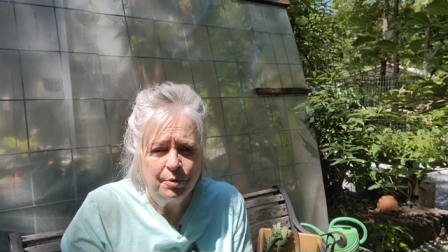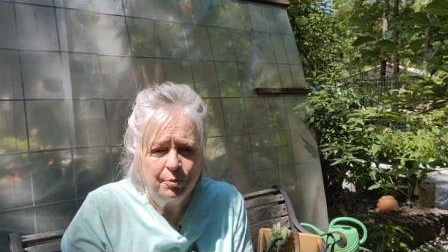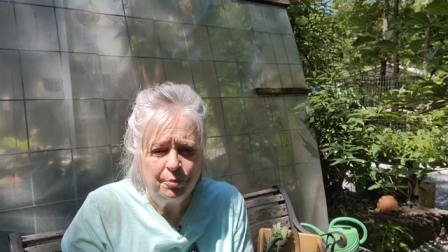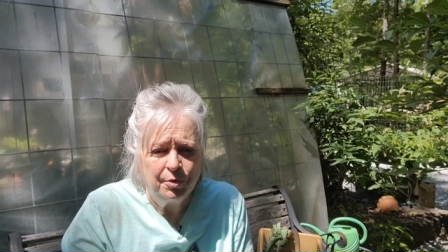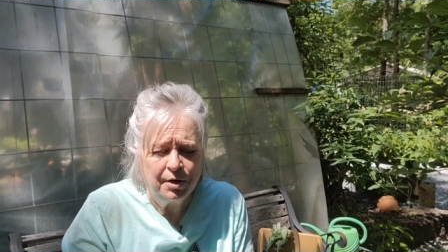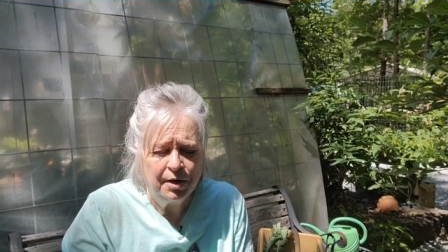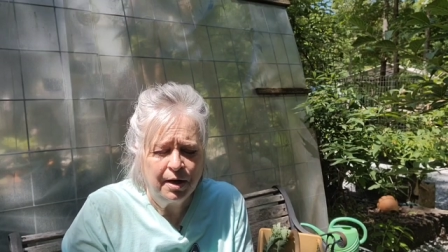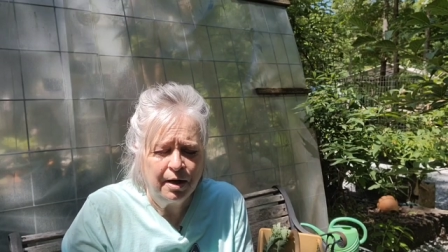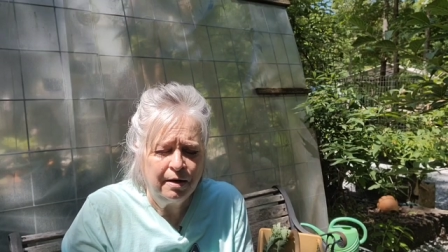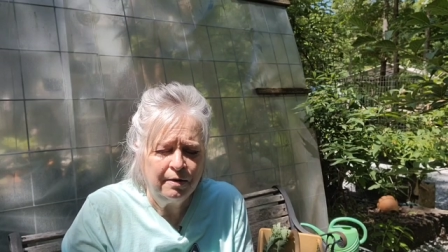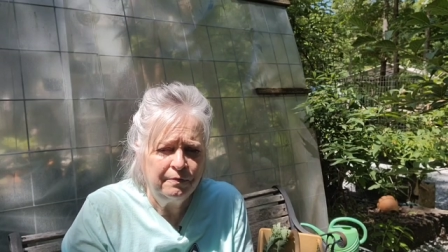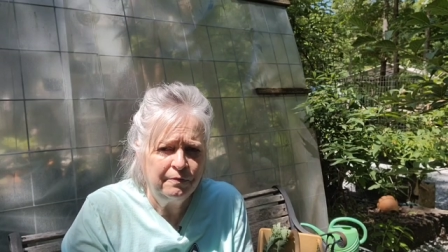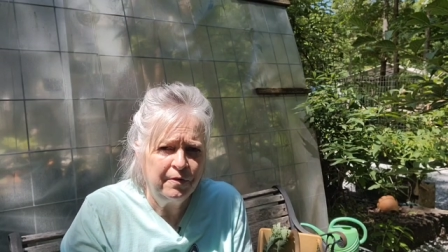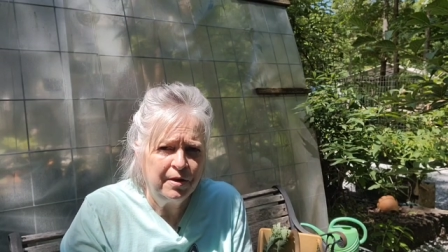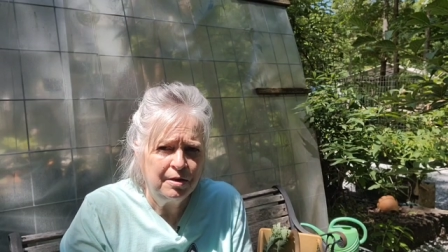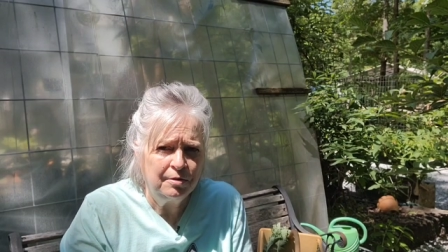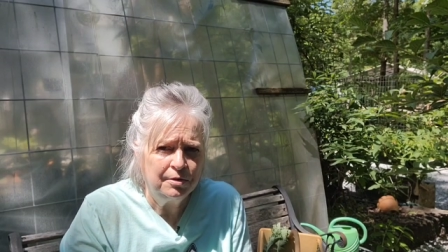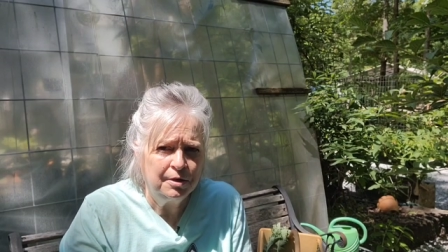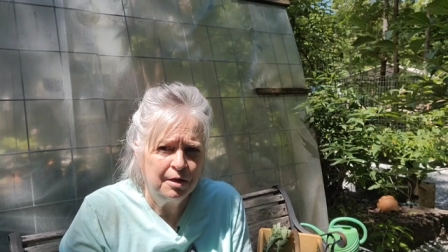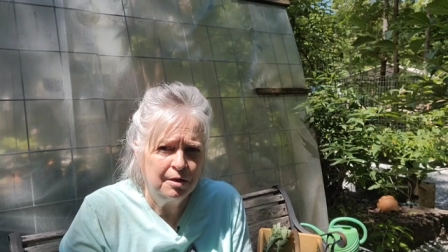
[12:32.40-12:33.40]
But what I
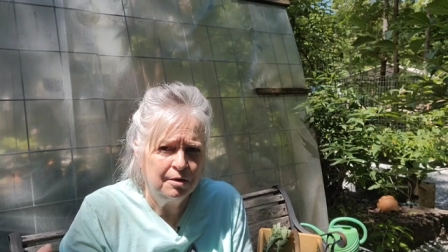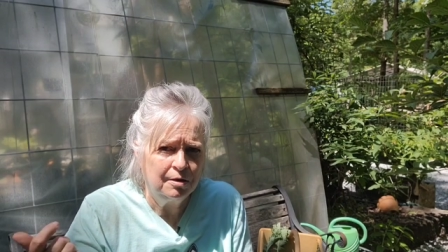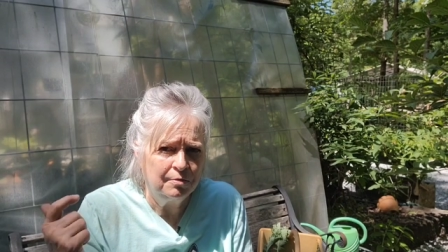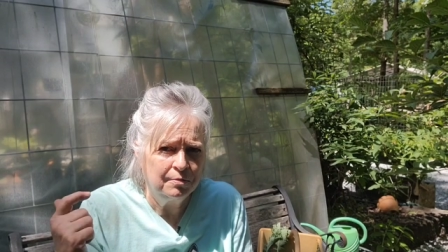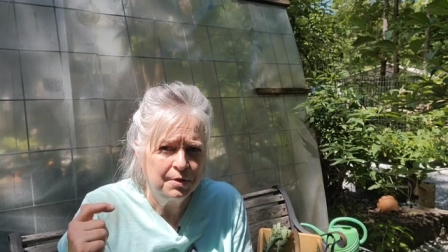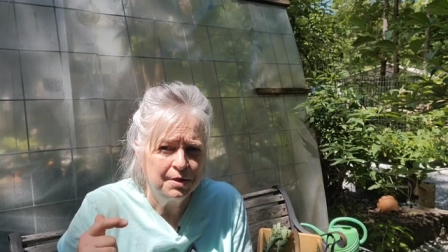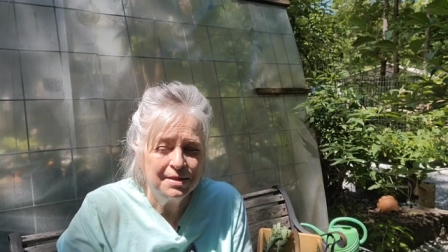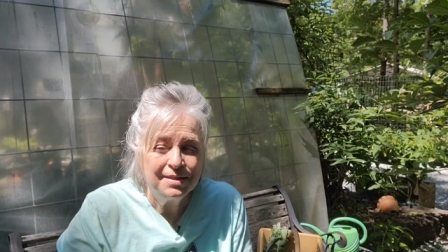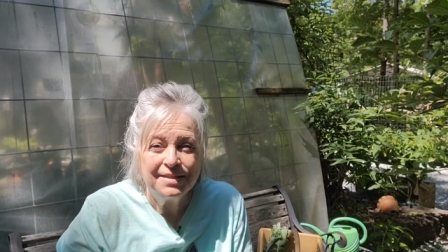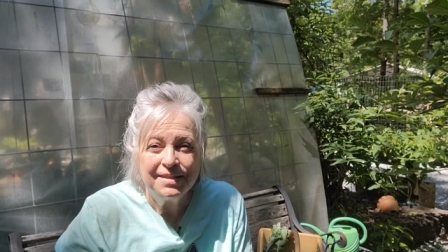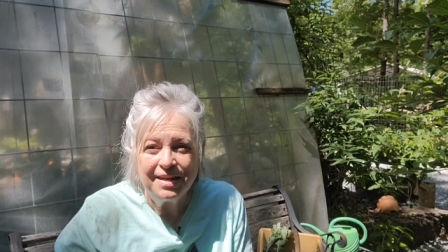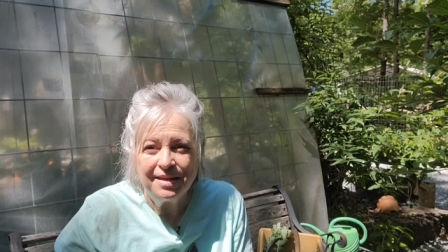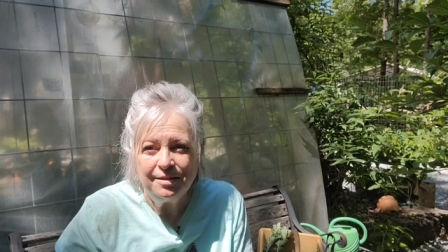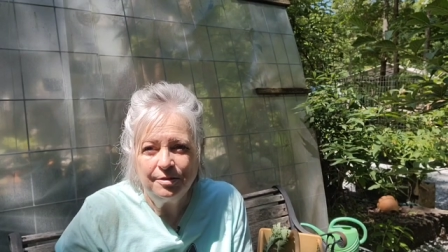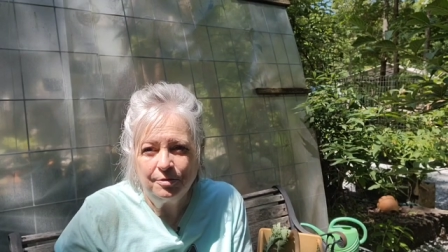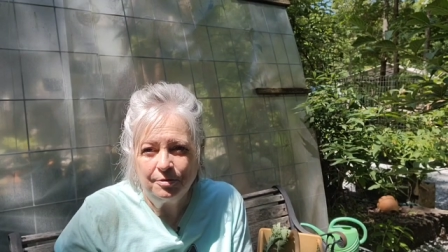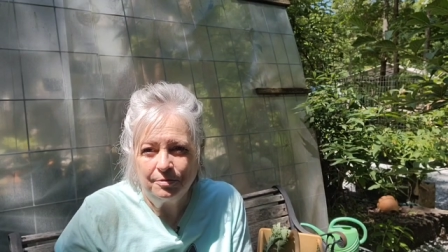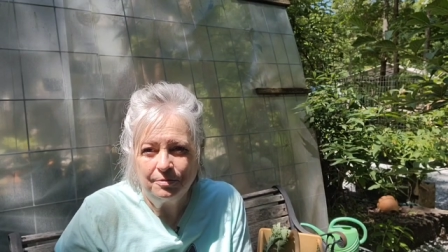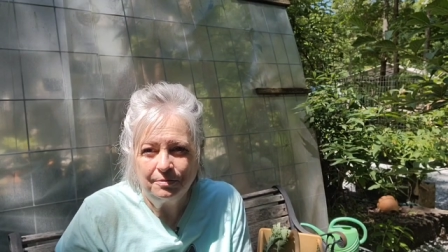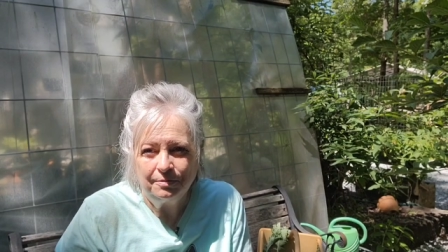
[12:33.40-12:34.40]
found out on this
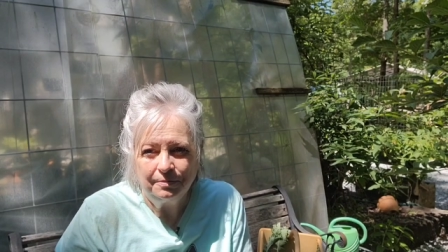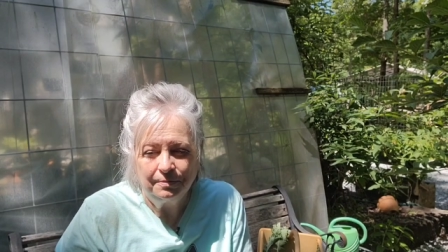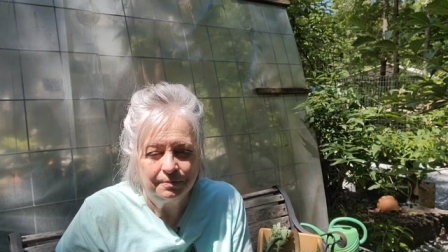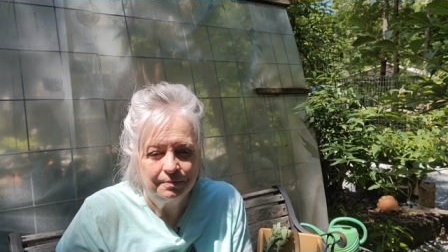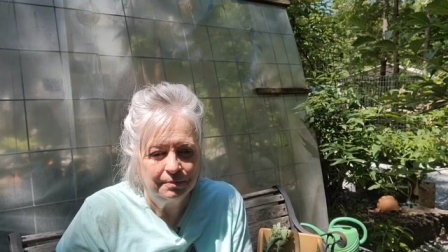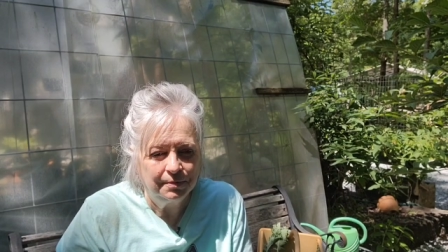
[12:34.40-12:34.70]
hill,